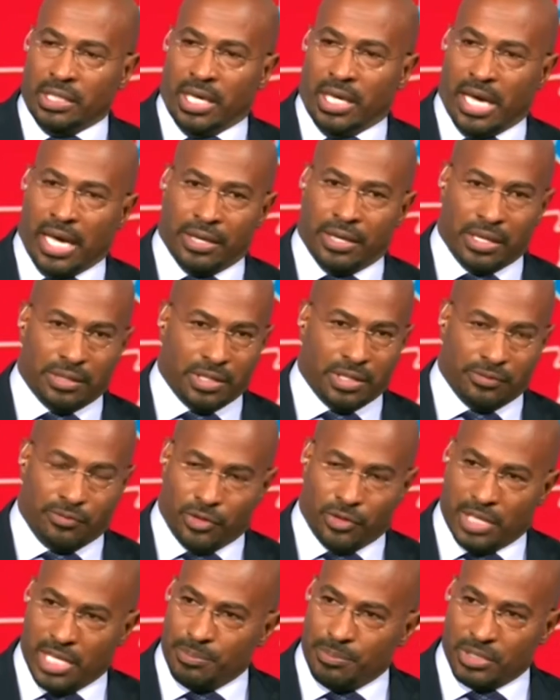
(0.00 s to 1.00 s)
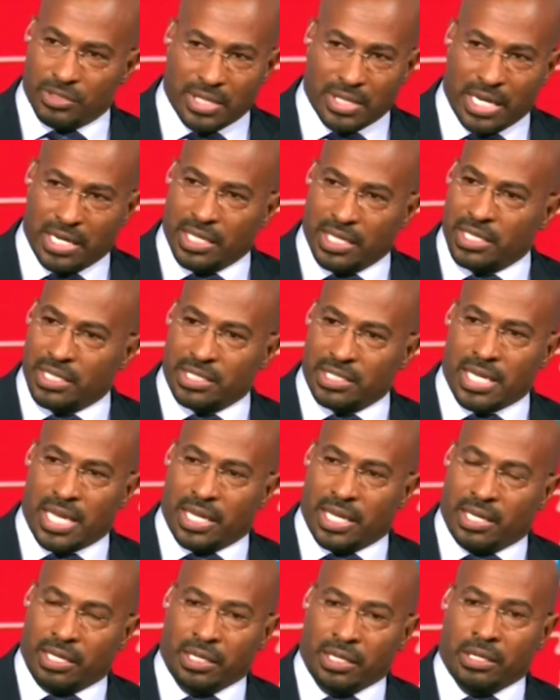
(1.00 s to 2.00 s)
I, for them, it's not a good
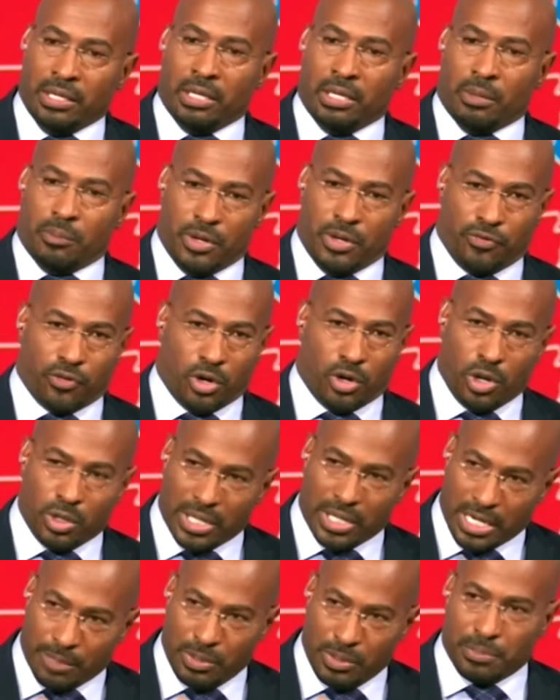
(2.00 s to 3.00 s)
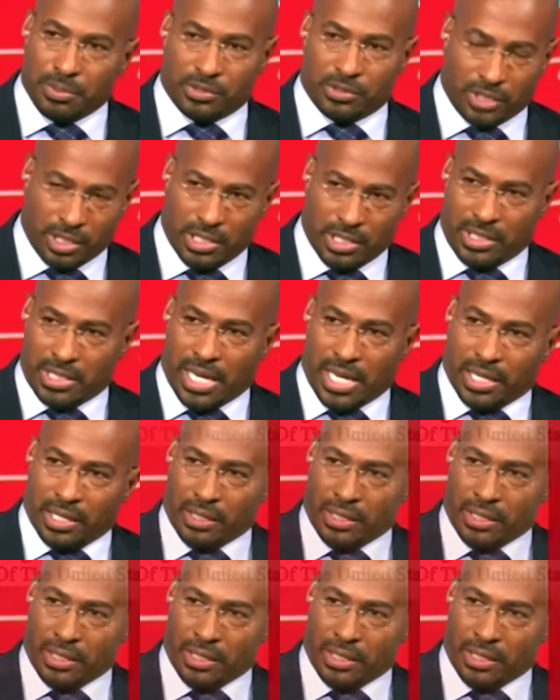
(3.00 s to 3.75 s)
day. But for a whole lot of people, it's a good day.